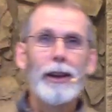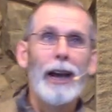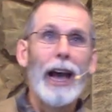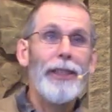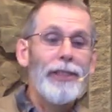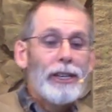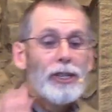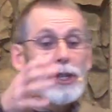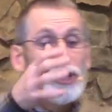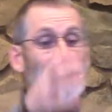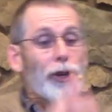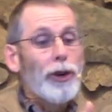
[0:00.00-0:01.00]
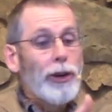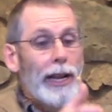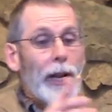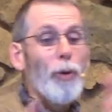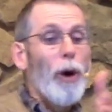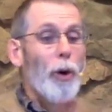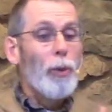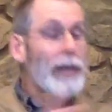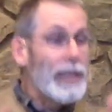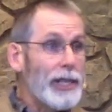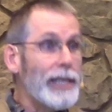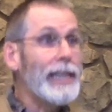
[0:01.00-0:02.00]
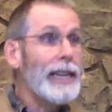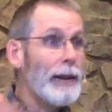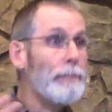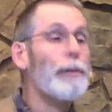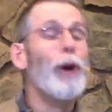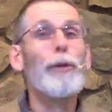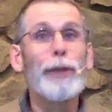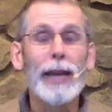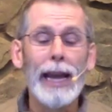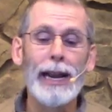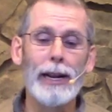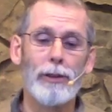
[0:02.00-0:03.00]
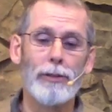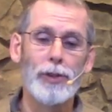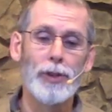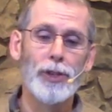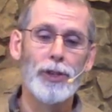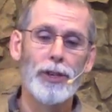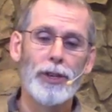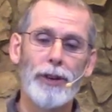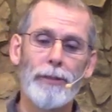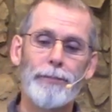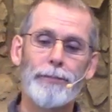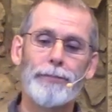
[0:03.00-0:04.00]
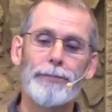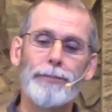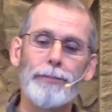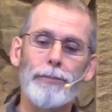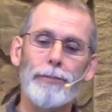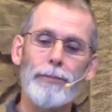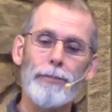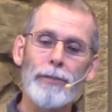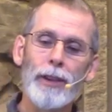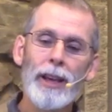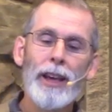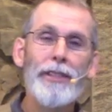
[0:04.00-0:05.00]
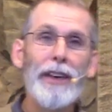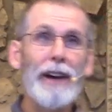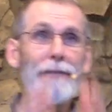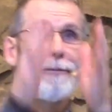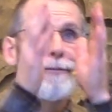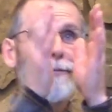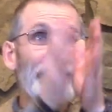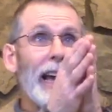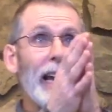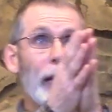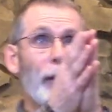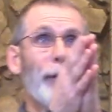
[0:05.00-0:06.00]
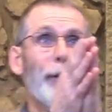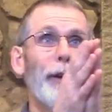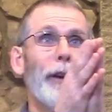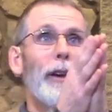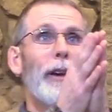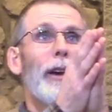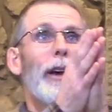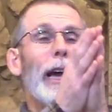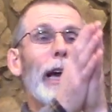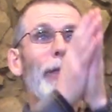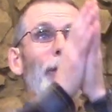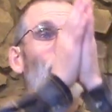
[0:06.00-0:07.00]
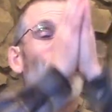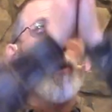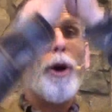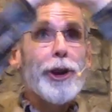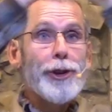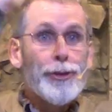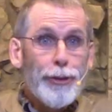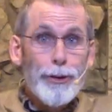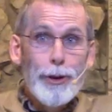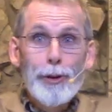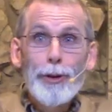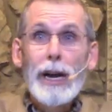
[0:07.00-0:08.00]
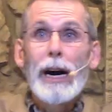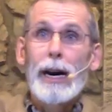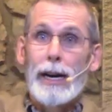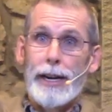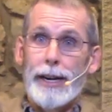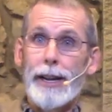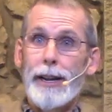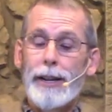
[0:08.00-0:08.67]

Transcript: and this is certainly what we see in both accounts, that faith in the one true God